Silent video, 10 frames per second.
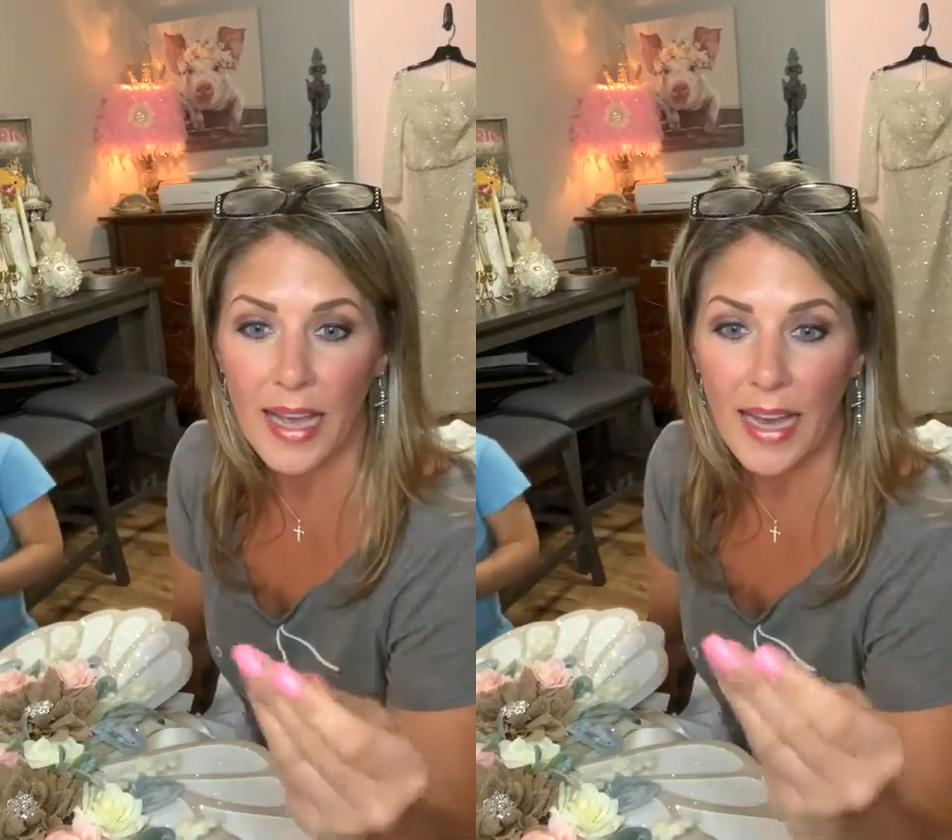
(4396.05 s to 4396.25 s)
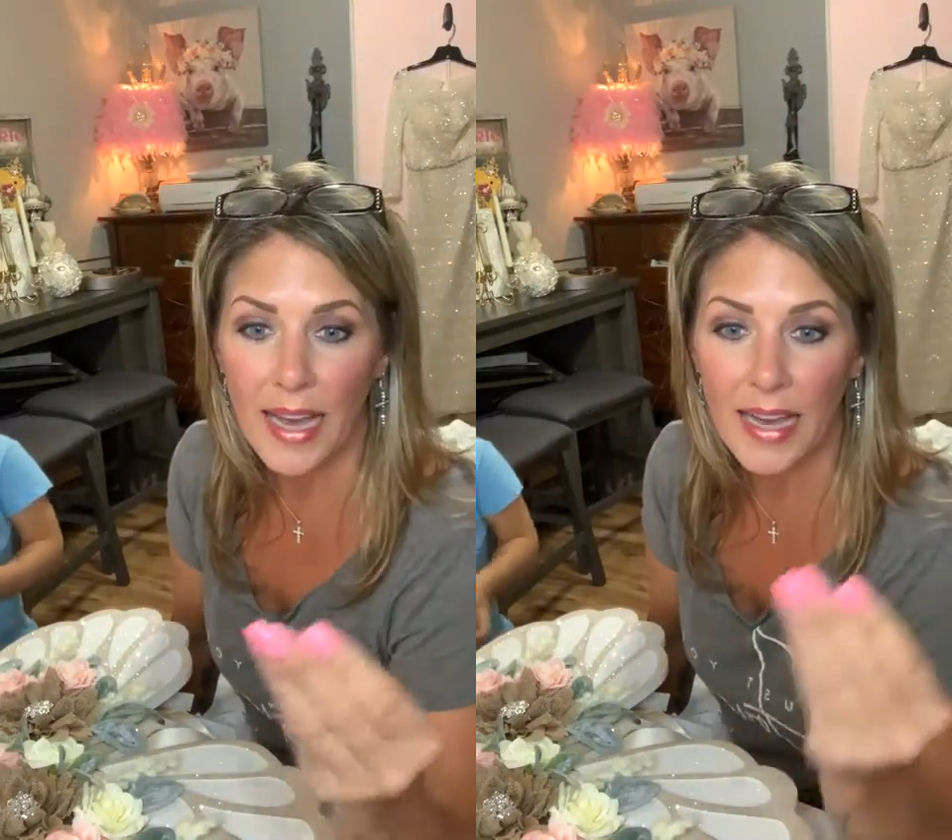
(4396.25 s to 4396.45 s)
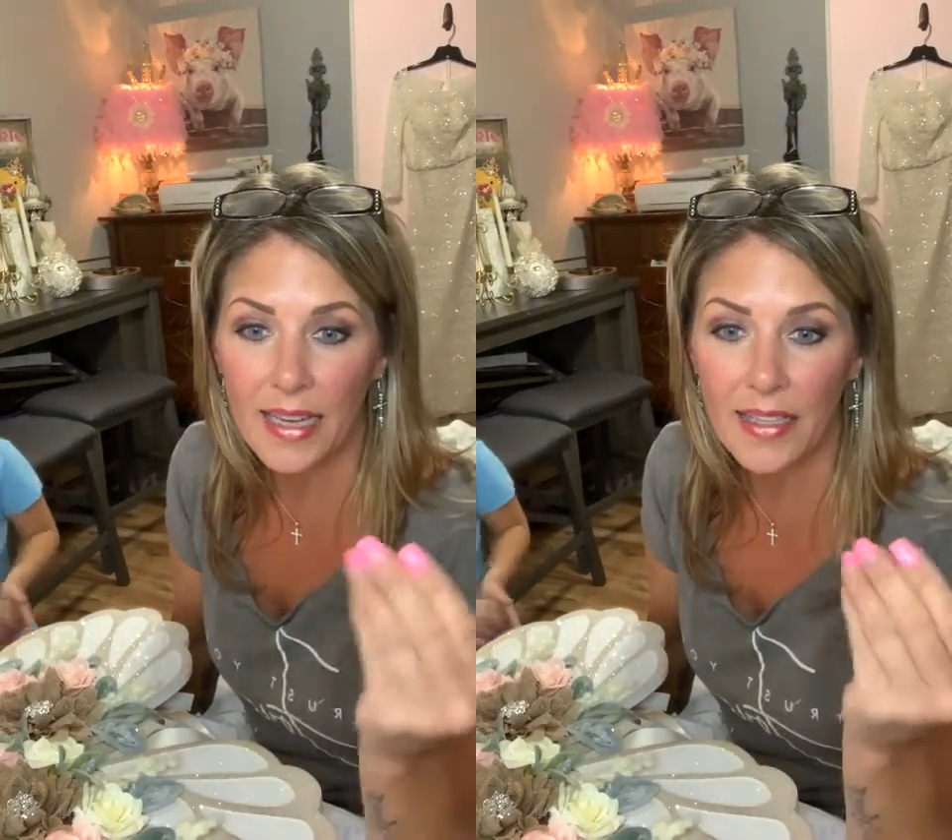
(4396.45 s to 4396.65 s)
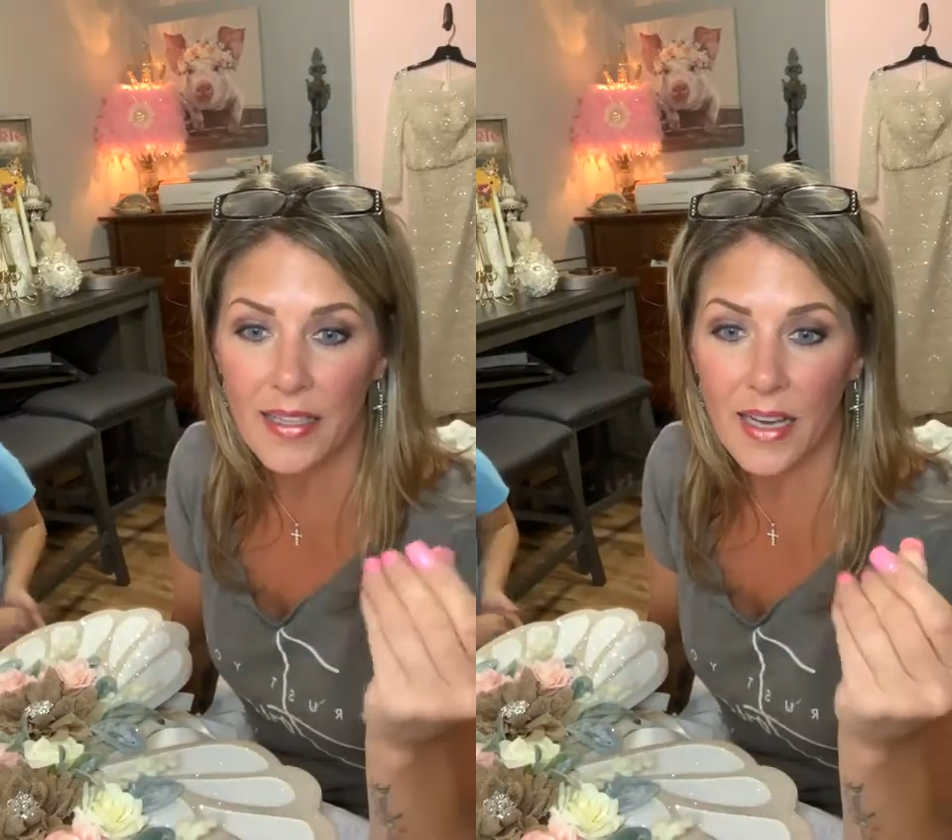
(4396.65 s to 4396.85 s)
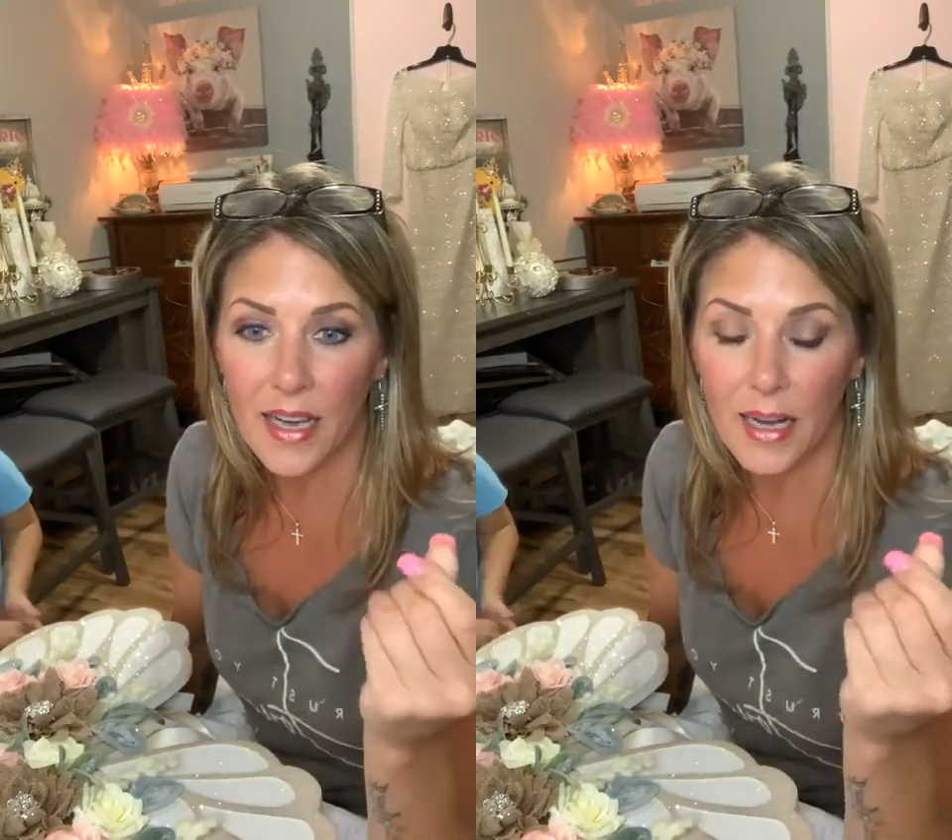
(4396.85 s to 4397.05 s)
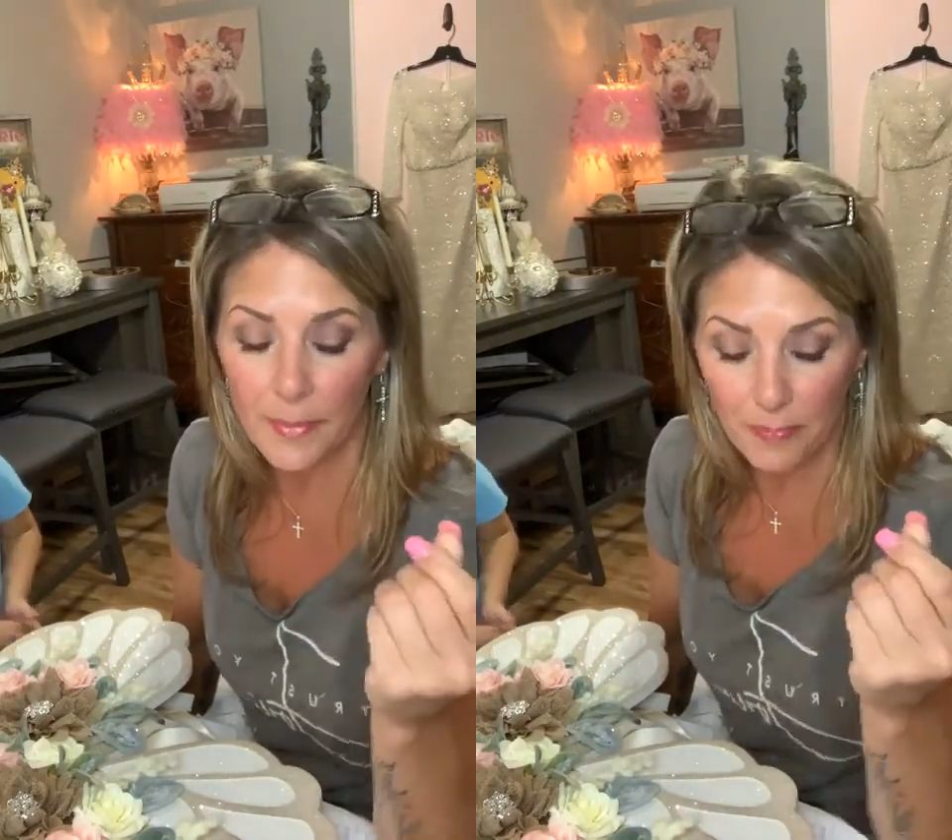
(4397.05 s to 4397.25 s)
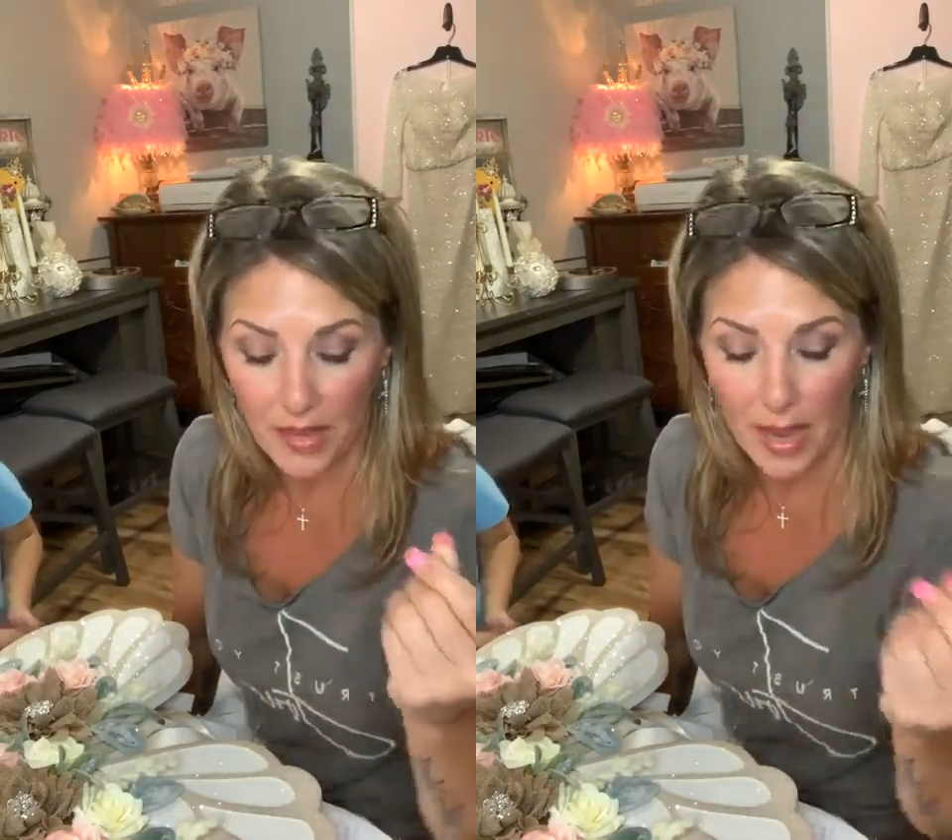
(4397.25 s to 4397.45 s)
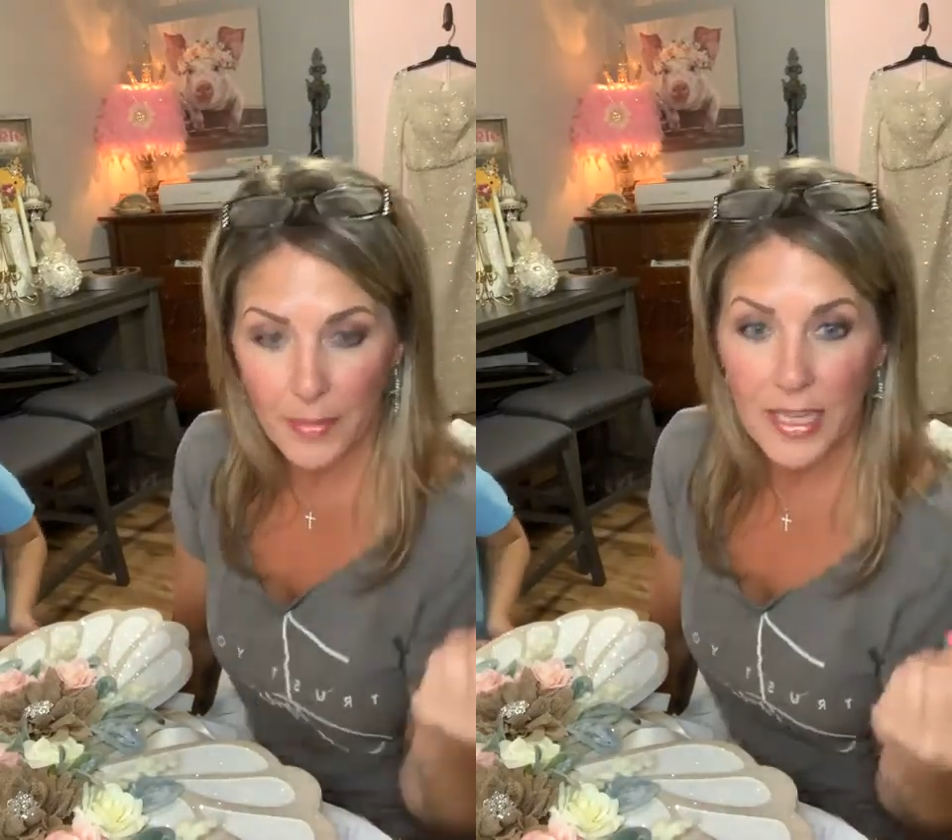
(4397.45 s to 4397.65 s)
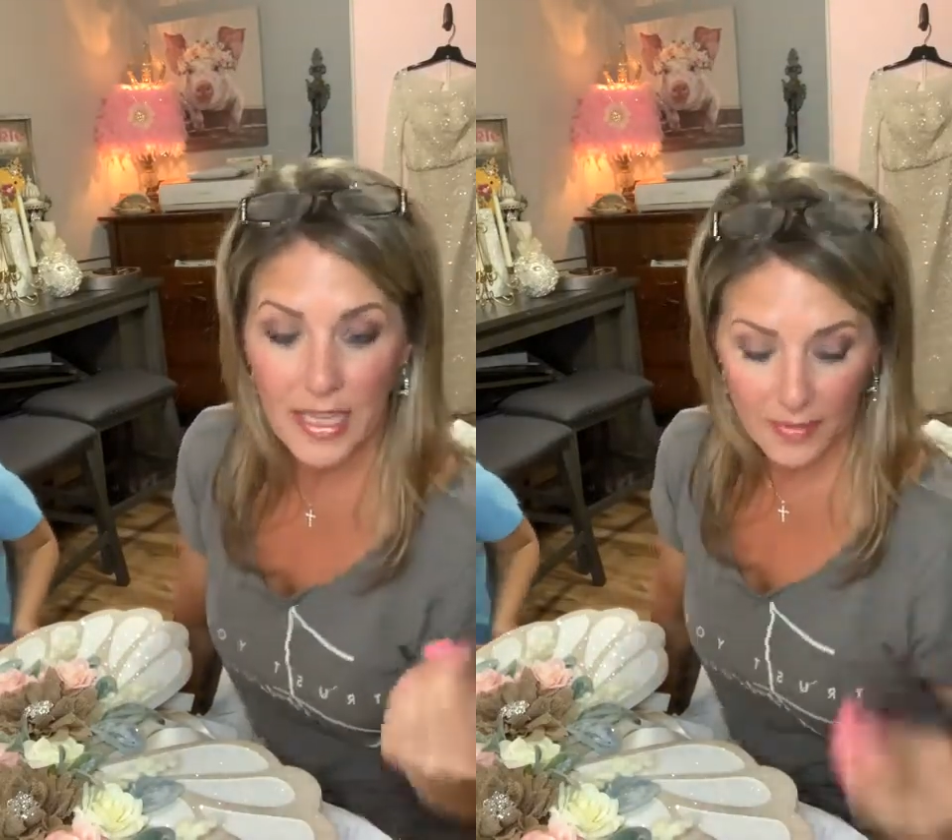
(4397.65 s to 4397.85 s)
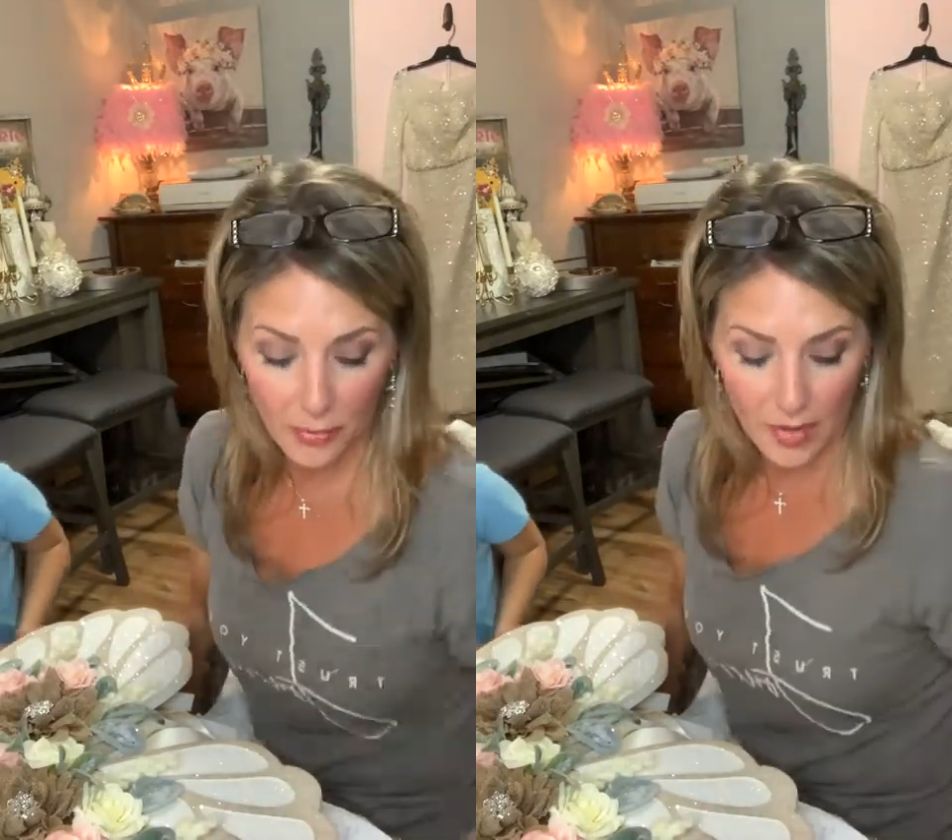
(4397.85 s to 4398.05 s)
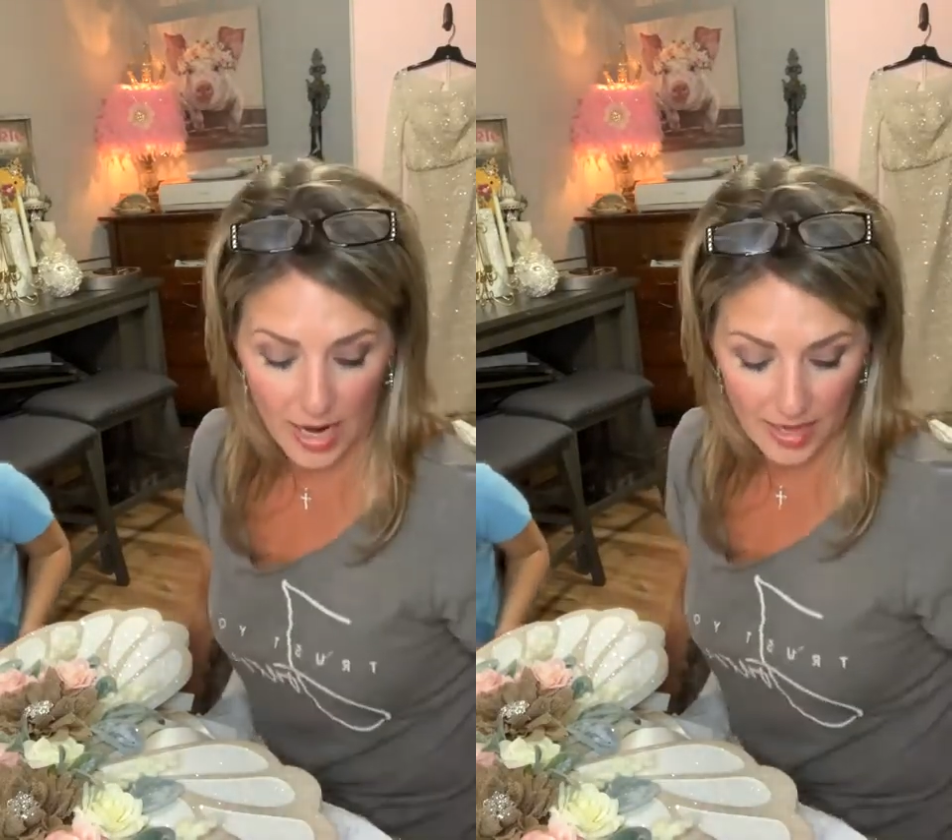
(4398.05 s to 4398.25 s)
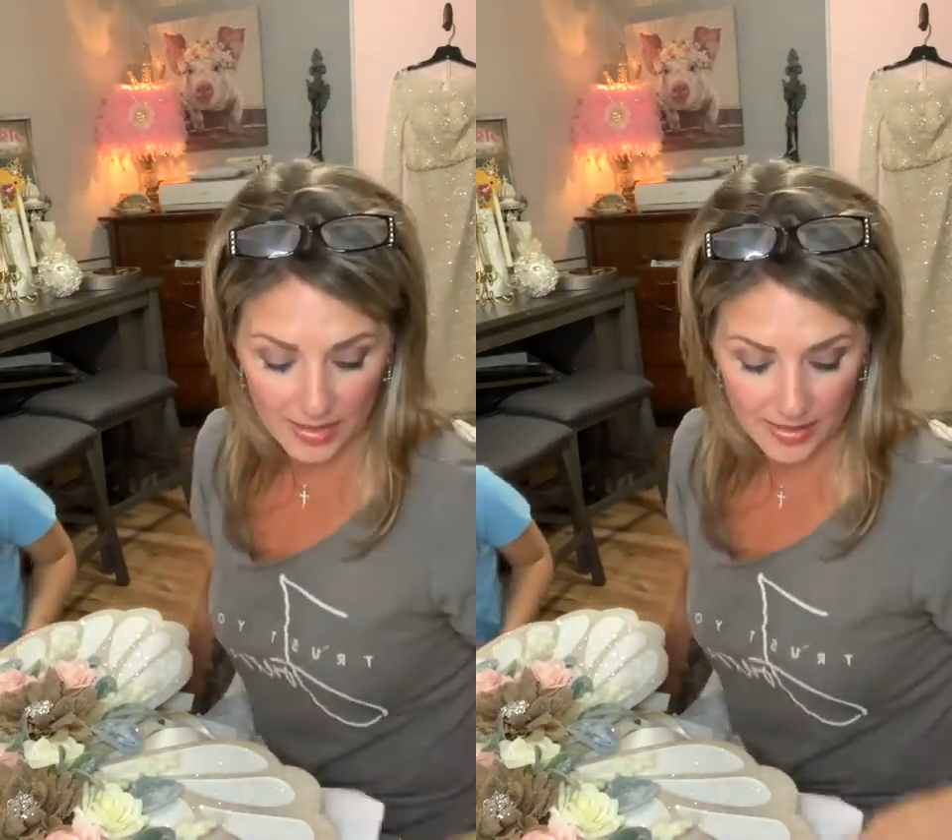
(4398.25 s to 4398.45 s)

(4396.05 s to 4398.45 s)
And um, I'm going to give you guys.